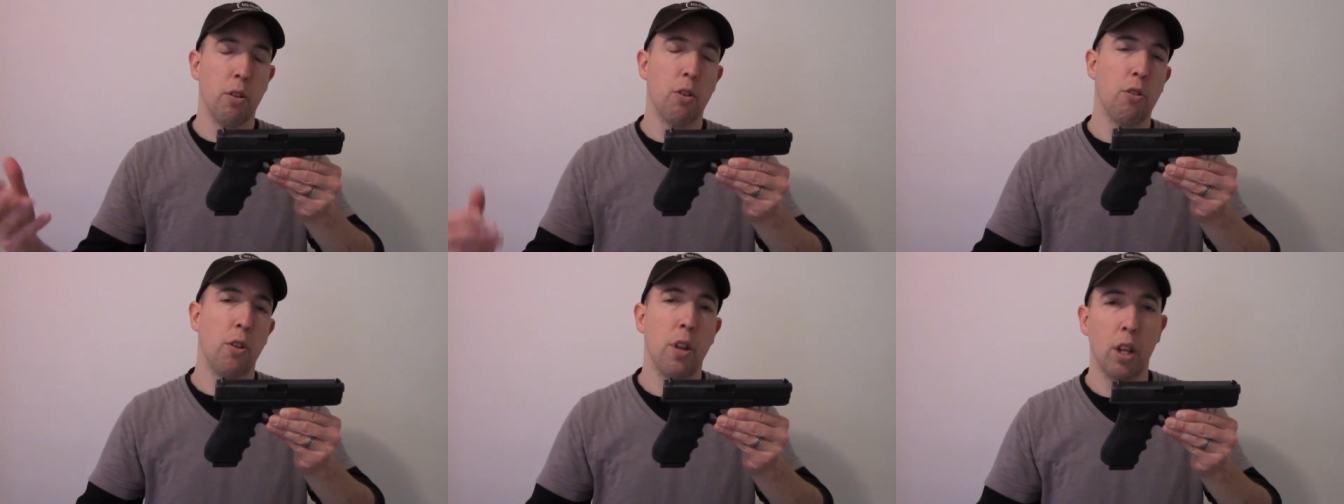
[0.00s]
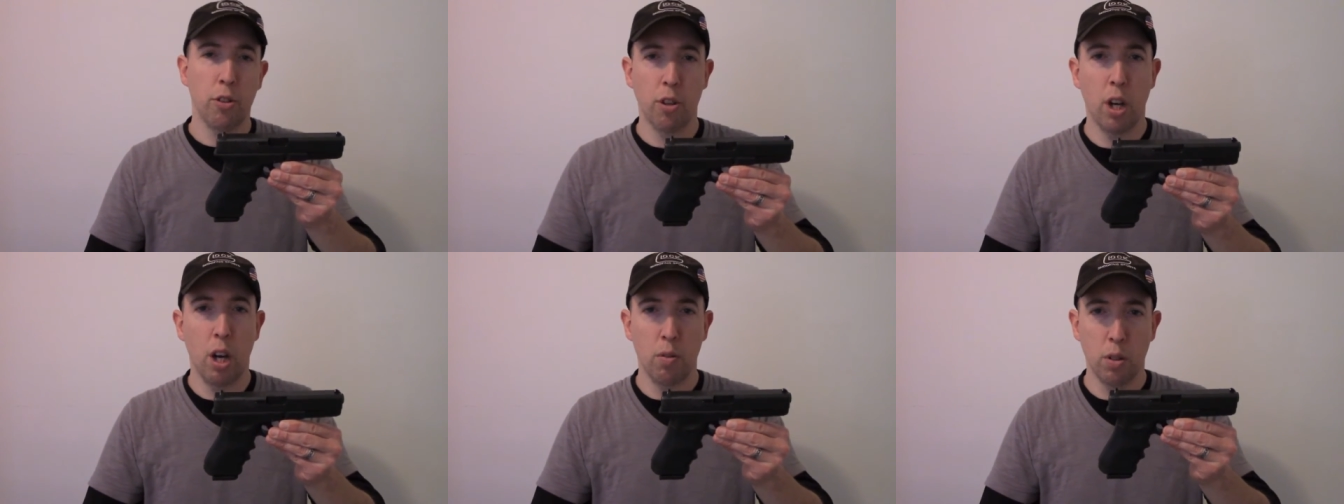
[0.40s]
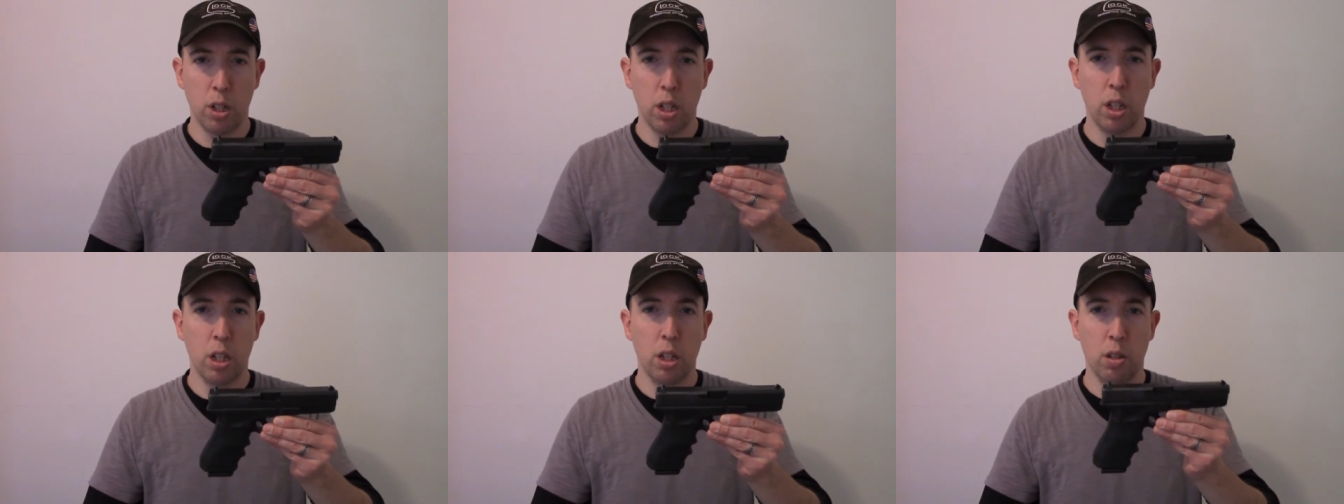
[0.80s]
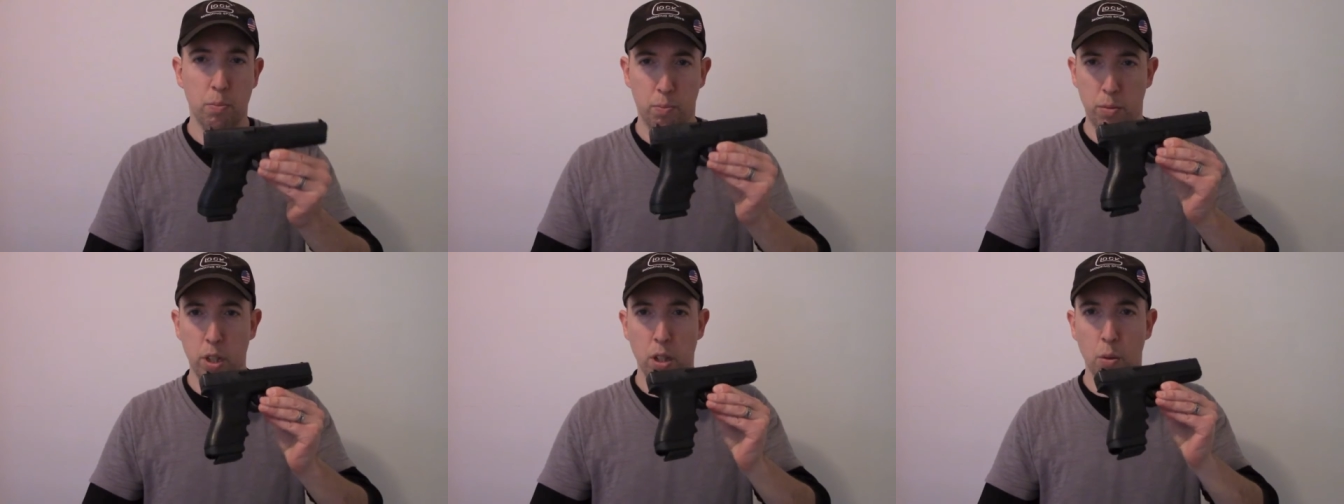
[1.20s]
Those are things that I really you
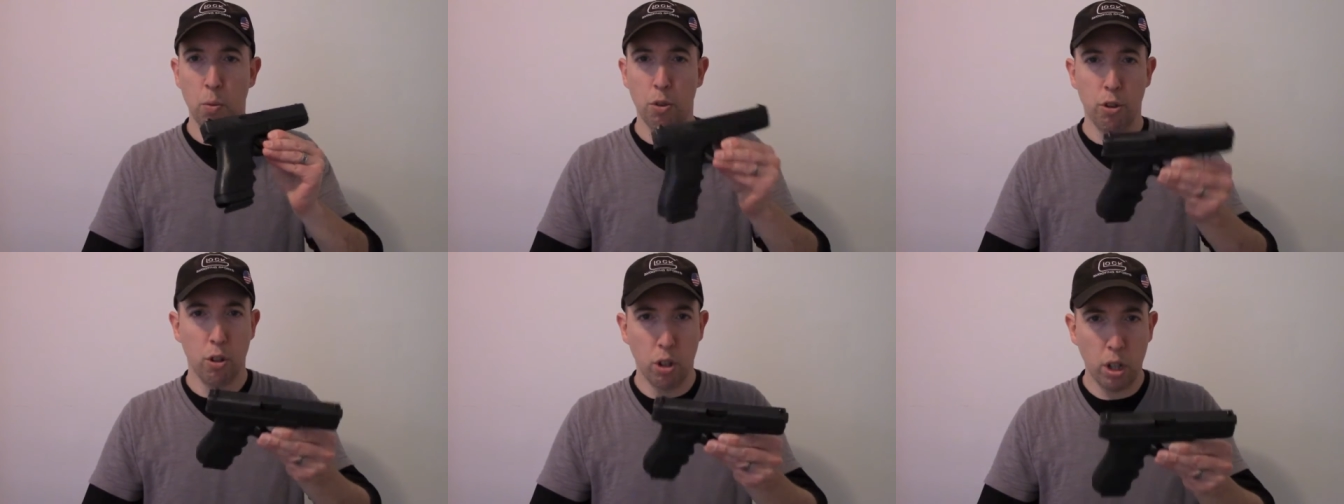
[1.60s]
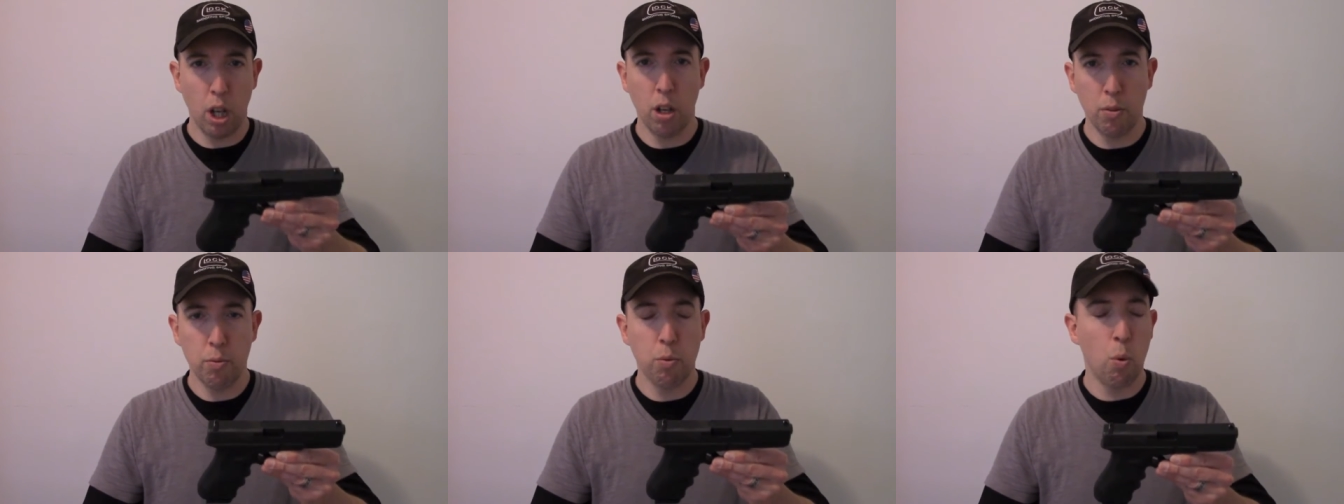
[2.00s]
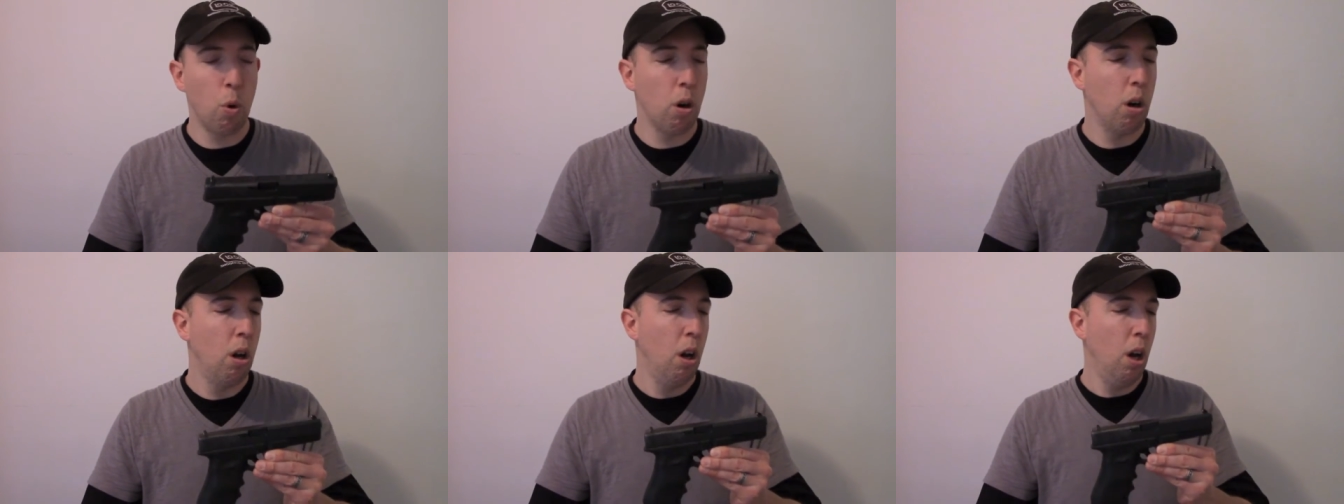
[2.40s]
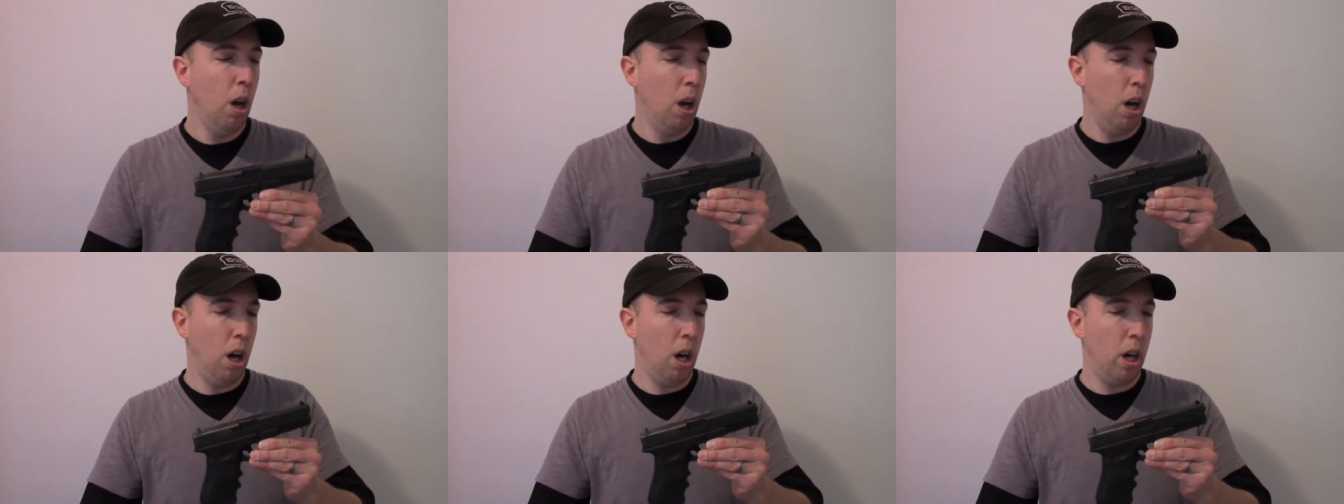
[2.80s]
know, was looking for
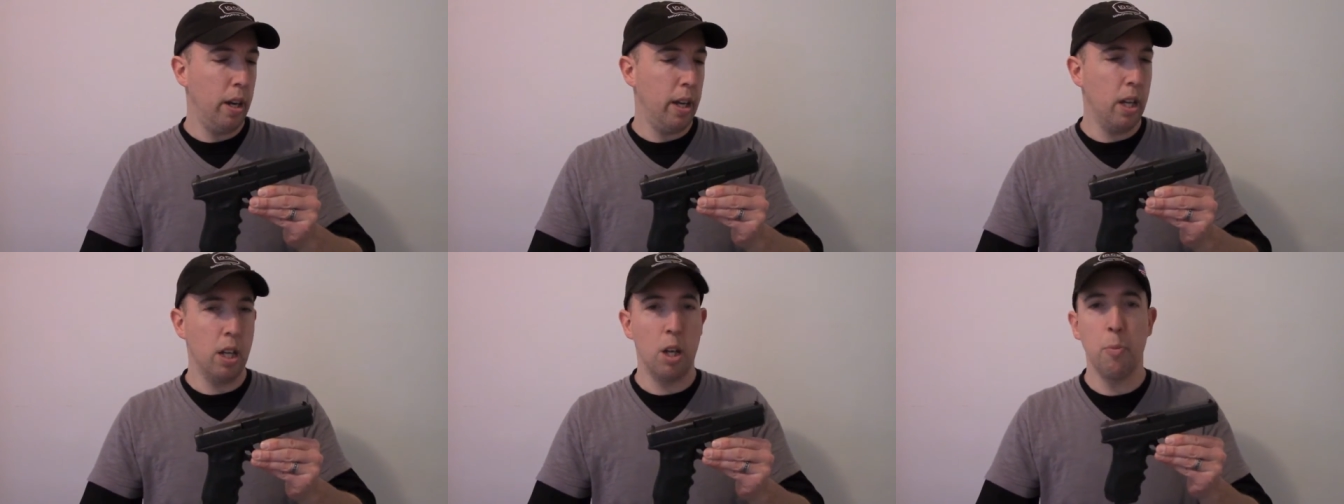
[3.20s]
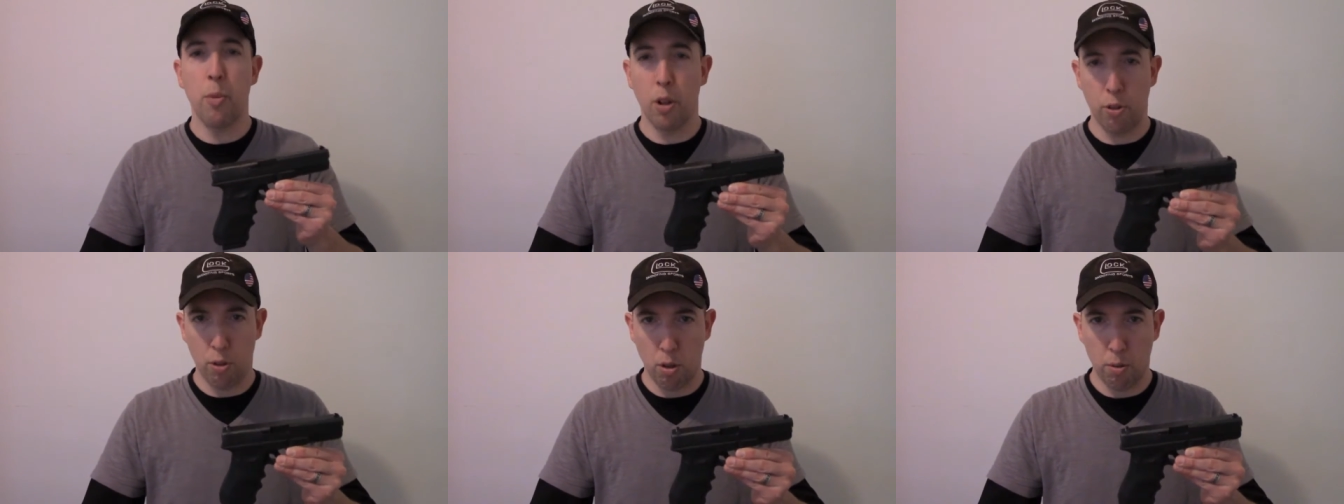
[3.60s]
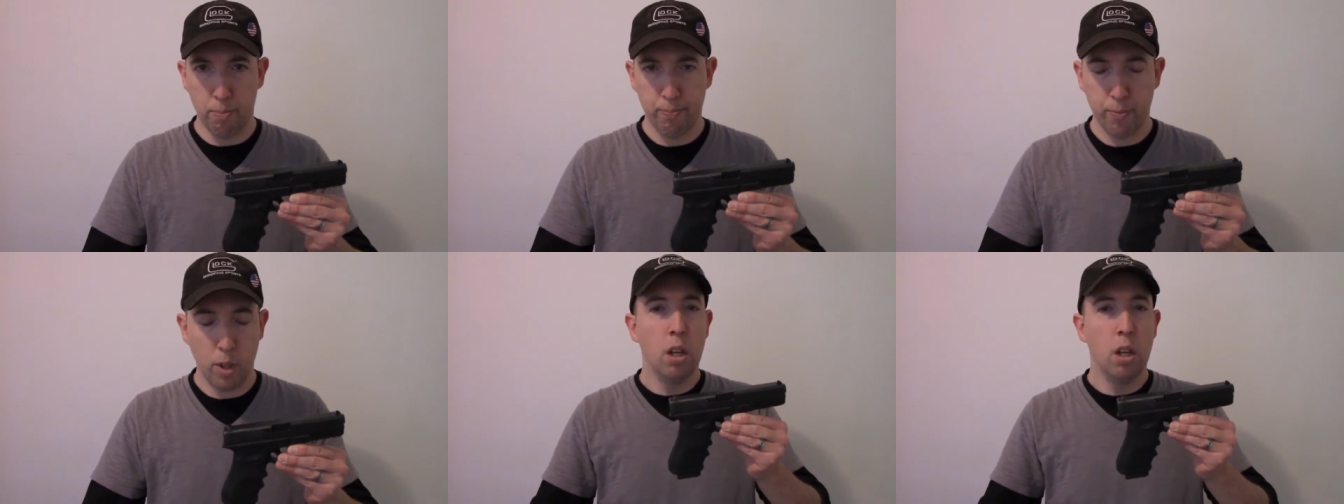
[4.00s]
uh, in a pistol.